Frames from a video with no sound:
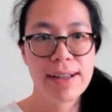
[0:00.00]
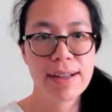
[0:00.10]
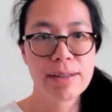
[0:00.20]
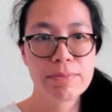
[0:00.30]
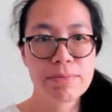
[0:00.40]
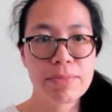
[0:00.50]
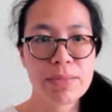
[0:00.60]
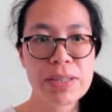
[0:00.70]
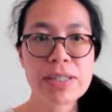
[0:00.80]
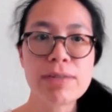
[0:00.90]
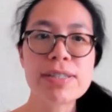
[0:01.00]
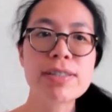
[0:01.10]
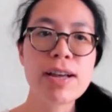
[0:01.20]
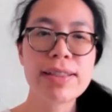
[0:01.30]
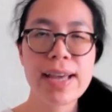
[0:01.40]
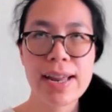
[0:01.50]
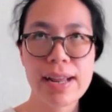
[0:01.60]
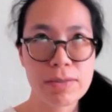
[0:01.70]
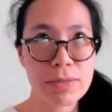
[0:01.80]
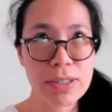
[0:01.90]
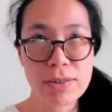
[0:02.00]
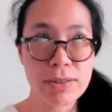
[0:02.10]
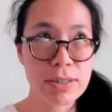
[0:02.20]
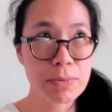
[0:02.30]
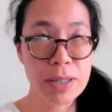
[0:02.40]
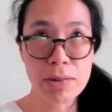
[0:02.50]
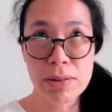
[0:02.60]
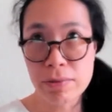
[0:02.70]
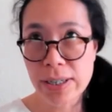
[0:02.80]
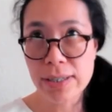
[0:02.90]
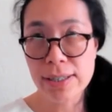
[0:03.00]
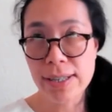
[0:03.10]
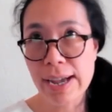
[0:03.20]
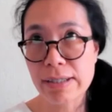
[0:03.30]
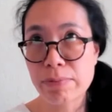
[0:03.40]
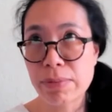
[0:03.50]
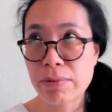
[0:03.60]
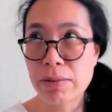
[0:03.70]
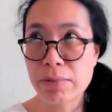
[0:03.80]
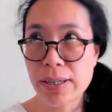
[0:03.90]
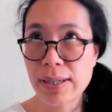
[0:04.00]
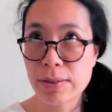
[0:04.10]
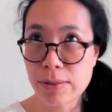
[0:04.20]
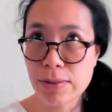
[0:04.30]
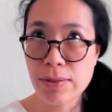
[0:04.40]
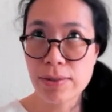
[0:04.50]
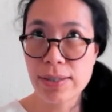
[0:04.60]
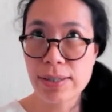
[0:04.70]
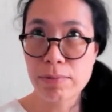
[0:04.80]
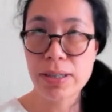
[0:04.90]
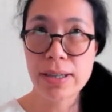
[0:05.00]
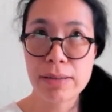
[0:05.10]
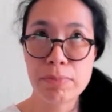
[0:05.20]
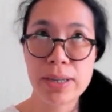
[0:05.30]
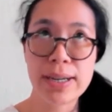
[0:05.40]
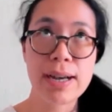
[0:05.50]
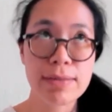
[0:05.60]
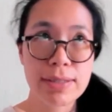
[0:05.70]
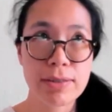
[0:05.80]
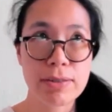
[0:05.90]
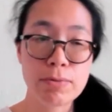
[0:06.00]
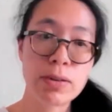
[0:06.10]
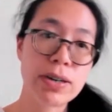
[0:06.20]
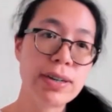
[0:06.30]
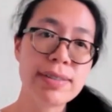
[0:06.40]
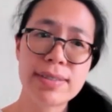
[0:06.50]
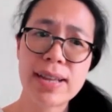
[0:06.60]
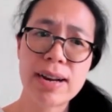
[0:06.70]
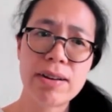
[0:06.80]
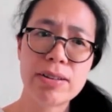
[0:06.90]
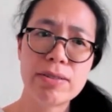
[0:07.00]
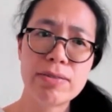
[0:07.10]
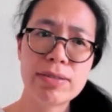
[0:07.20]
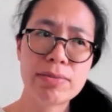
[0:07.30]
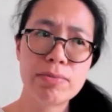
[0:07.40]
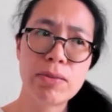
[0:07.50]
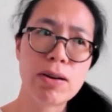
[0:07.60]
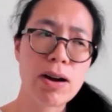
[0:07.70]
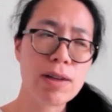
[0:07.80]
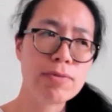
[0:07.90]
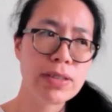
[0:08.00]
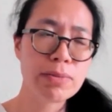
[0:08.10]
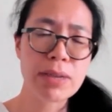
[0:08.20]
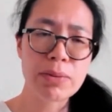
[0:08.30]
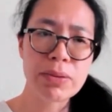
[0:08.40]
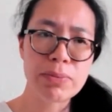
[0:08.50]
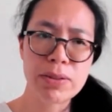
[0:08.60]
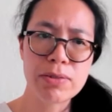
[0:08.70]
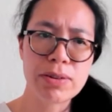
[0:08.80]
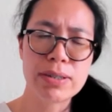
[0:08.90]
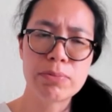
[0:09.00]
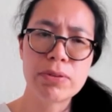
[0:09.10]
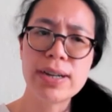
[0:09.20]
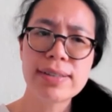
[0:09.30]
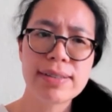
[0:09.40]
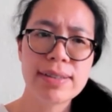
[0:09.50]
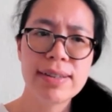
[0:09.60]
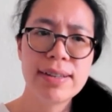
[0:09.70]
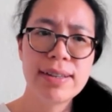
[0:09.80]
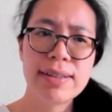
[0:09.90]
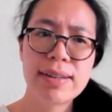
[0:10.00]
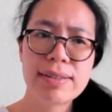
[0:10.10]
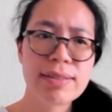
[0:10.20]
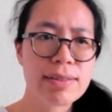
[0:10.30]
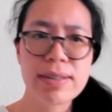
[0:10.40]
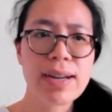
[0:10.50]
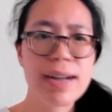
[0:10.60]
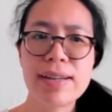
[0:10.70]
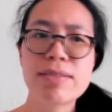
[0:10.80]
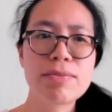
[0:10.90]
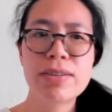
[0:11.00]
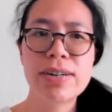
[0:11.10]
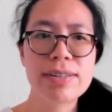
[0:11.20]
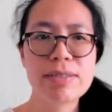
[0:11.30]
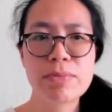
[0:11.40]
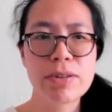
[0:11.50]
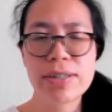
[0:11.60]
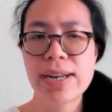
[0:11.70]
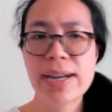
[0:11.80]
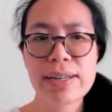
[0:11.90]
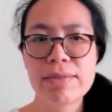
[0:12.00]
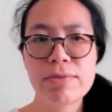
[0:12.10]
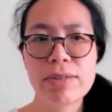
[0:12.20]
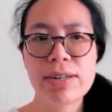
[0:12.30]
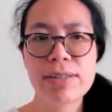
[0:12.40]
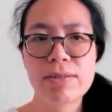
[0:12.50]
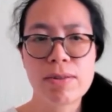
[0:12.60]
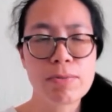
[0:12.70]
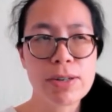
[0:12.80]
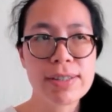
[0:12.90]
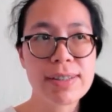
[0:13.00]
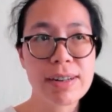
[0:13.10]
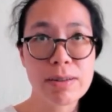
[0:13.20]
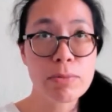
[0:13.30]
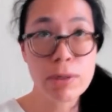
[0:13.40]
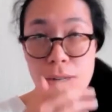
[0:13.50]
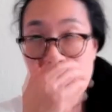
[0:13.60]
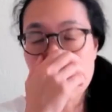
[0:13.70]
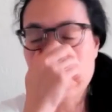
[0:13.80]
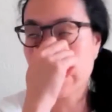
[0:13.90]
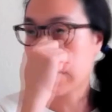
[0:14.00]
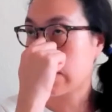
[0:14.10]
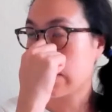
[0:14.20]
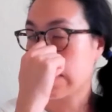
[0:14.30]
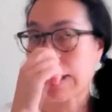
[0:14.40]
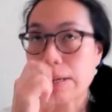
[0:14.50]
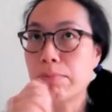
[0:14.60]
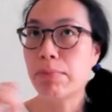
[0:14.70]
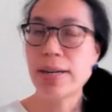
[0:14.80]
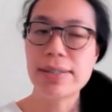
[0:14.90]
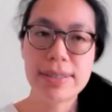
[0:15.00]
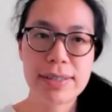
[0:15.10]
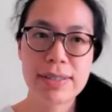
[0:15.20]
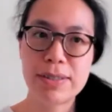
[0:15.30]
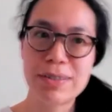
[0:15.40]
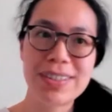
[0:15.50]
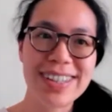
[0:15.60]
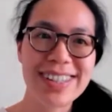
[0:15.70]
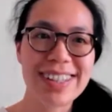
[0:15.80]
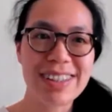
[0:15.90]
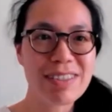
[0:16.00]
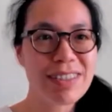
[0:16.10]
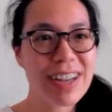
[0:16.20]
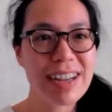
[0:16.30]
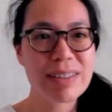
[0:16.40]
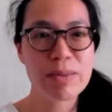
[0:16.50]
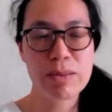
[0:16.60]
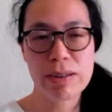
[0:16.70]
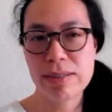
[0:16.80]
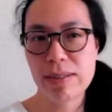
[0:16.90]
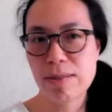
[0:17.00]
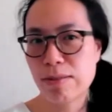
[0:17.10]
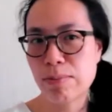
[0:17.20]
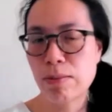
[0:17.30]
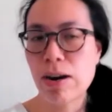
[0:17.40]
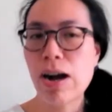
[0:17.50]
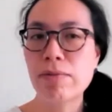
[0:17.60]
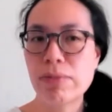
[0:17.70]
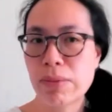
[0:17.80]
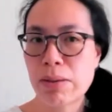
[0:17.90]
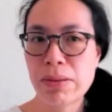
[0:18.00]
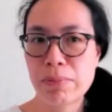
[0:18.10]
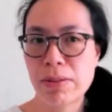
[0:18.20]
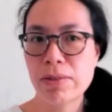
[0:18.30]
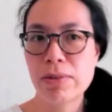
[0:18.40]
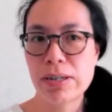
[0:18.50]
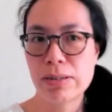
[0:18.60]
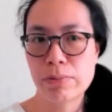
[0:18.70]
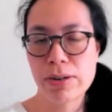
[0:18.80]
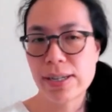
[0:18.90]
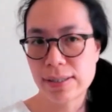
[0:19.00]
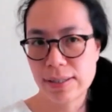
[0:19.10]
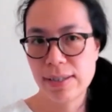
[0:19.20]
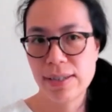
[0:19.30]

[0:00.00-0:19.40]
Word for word: Um, I mean, so it's not that as researchers, we go and read the text, but what we can do is we can pick out certain words that are used more often by people who are depressed. There are certain kinds of words, more negative words, or words that are more absolute, like a must do this, like those kinds of words are used more often by people who are depressed.